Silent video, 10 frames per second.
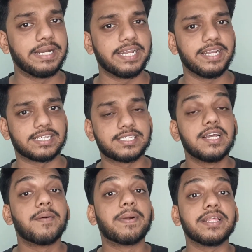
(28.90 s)
Be10x.
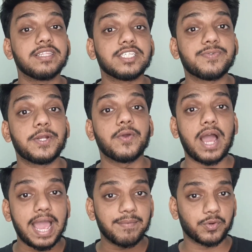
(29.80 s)
But in this
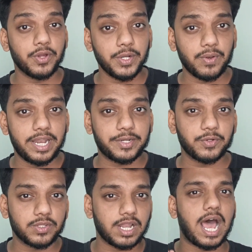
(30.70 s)
video, I'm going to let
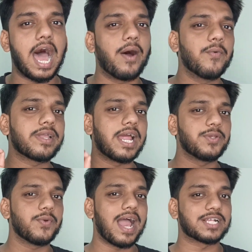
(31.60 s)
you know that how
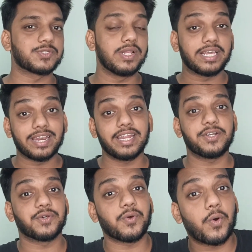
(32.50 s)
can you actually
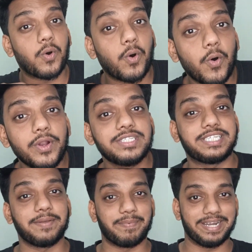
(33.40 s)
create your own
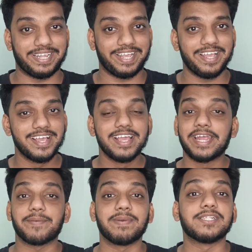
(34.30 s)
GPT.
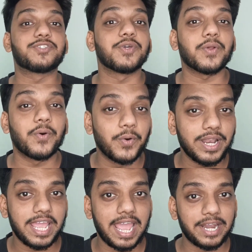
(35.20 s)
It means your
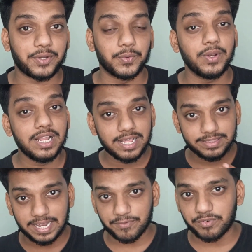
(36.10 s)
own AI tool
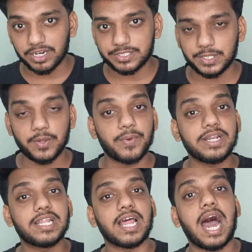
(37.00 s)
that works in a
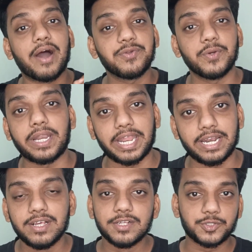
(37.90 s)
way that how you train.